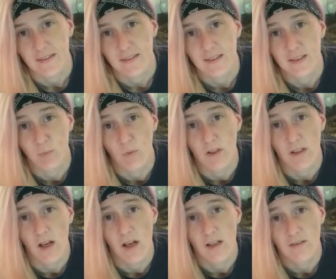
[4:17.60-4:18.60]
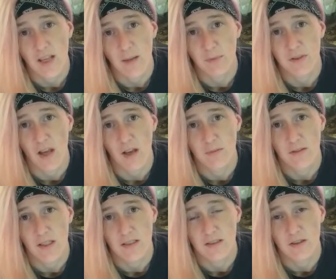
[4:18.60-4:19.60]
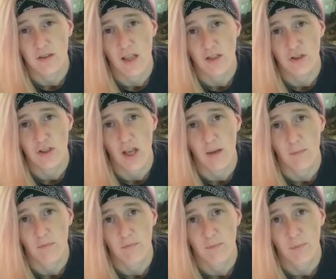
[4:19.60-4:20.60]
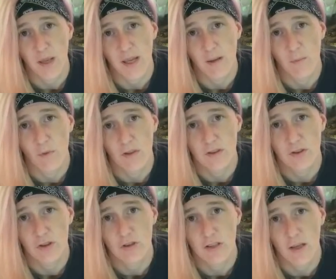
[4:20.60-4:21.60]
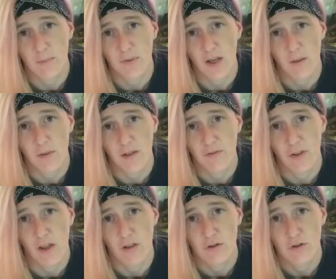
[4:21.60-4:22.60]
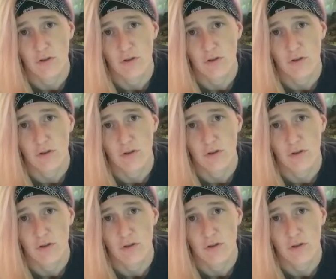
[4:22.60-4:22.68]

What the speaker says: It's Tampa Tom says it's lunchtime, Pam. What should Tampa Tom get for lunch?